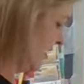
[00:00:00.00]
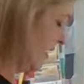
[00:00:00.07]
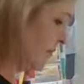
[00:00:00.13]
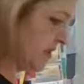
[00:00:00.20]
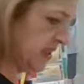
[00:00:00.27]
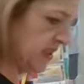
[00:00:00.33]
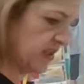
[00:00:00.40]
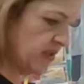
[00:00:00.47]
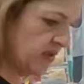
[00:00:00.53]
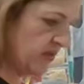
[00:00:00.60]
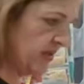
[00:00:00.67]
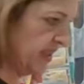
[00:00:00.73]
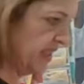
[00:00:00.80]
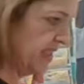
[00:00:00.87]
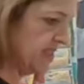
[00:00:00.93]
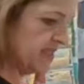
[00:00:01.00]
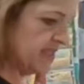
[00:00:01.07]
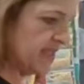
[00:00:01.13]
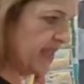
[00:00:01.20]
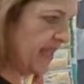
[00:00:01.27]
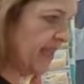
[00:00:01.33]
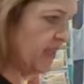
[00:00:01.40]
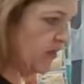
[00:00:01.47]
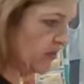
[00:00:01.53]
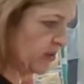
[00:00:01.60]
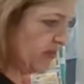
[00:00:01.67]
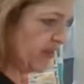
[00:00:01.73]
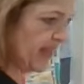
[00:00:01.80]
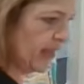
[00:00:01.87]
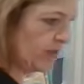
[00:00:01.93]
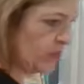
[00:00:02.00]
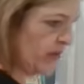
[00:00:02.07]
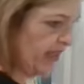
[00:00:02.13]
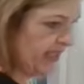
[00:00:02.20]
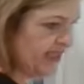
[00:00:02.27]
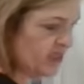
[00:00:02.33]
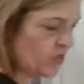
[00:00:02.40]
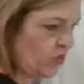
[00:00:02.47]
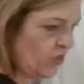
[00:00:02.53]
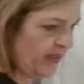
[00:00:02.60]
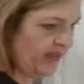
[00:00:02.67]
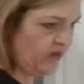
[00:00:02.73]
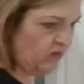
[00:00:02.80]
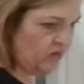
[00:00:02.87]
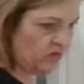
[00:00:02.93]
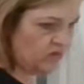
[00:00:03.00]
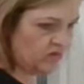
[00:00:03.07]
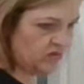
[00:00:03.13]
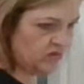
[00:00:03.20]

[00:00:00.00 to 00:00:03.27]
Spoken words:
I'm gonna do the inside. I will do that red as well.